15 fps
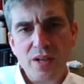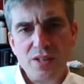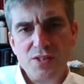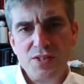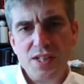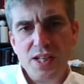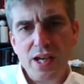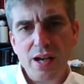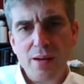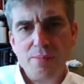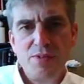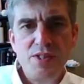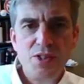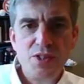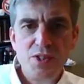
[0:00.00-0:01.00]
Reynolds
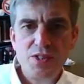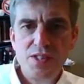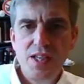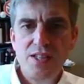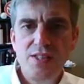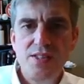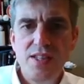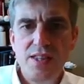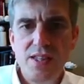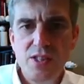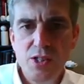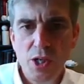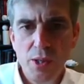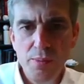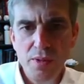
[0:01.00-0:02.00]
decomposition says that the
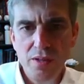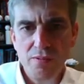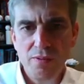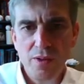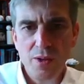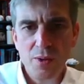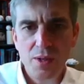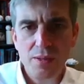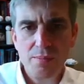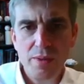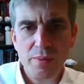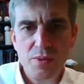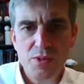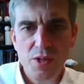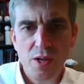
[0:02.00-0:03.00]
turbulent flow can
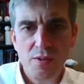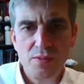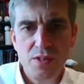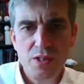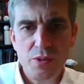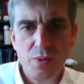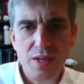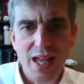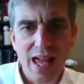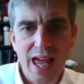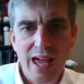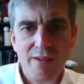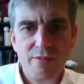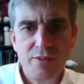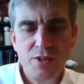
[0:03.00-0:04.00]
be resolved into an
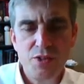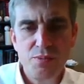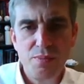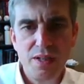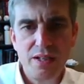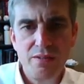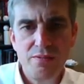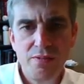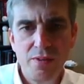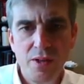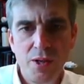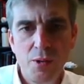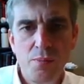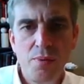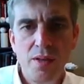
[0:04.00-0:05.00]
average mean
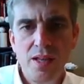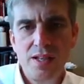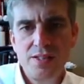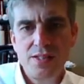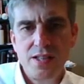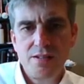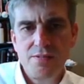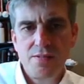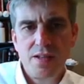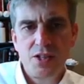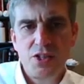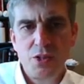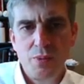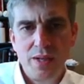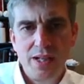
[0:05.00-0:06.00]
flow plus a
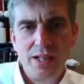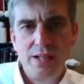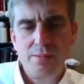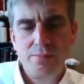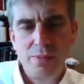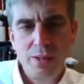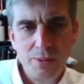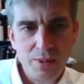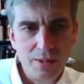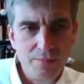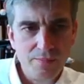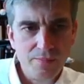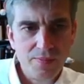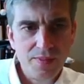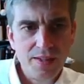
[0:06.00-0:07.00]
fluctuating component.
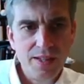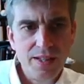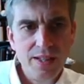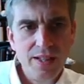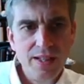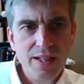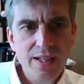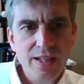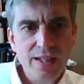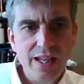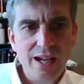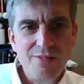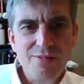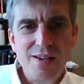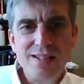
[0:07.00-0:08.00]

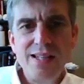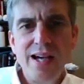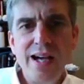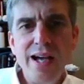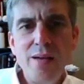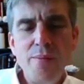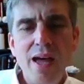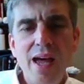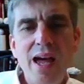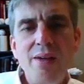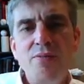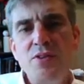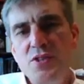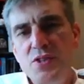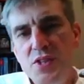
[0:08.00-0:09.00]
Now, if I time
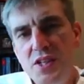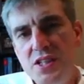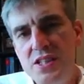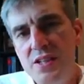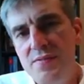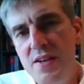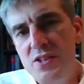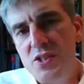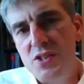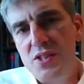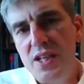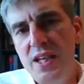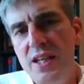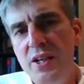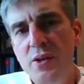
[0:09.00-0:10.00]
average this, if I
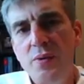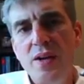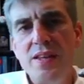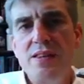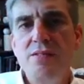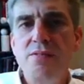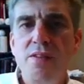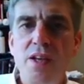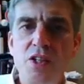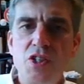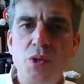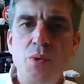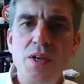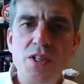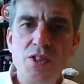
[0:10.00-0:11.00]
just integrate the
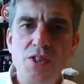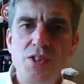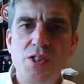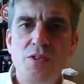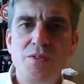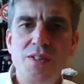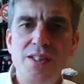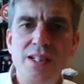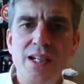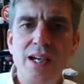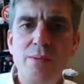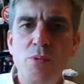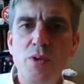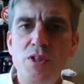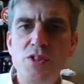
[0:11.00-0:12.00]
fluctuations over
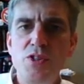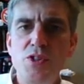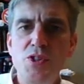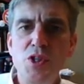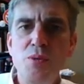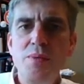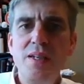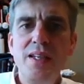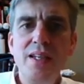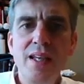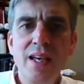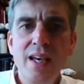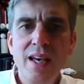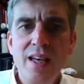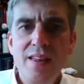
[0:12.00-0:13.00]
time, we're assuming
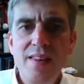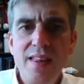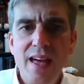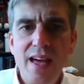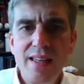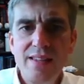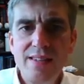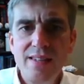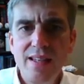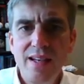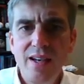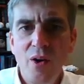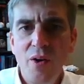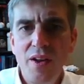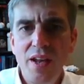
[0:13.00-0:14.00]
that
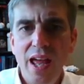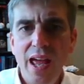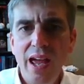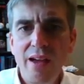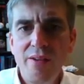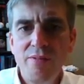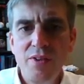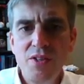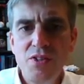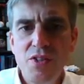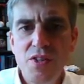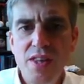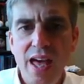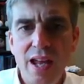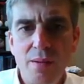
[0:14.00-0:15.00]
on
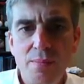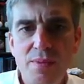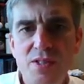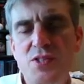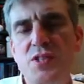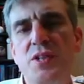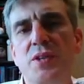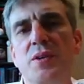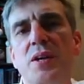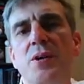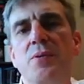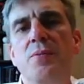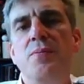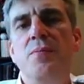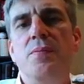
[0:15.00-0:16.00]
average that'll be
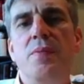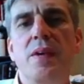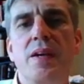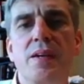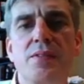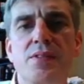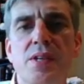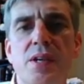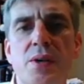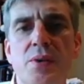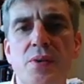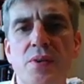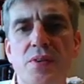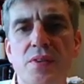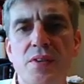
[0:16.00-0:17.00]
0, right?
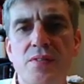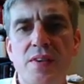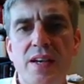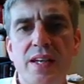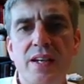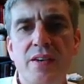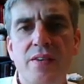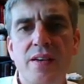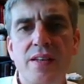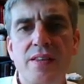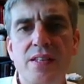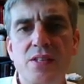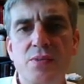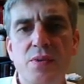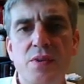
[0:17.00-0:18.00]
So if I
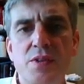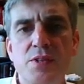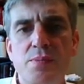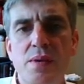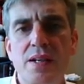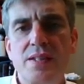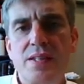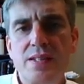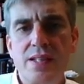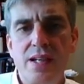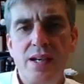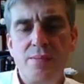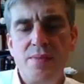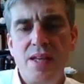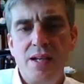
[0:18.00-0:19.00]
integrate this with respect to
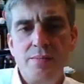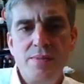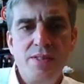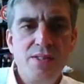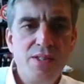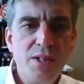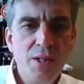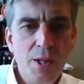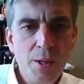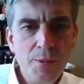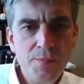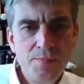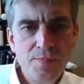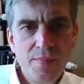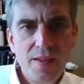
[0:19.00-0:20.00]
time, that'll be
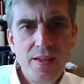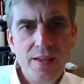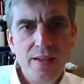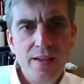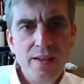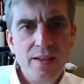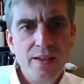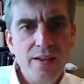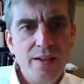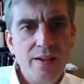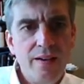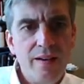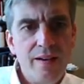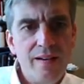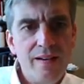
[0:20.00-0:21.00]
0.
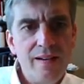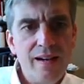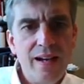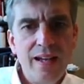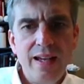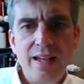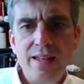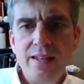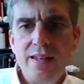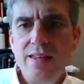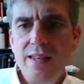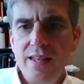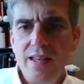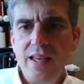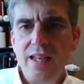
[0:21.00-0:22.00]
And
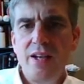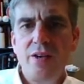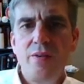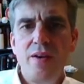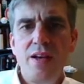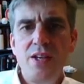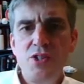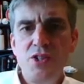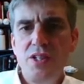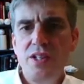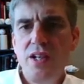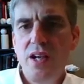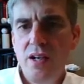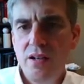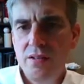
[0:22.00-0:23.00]
the
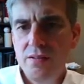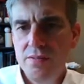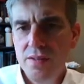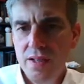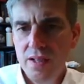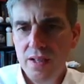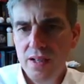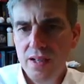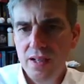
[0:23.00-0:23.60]
integration of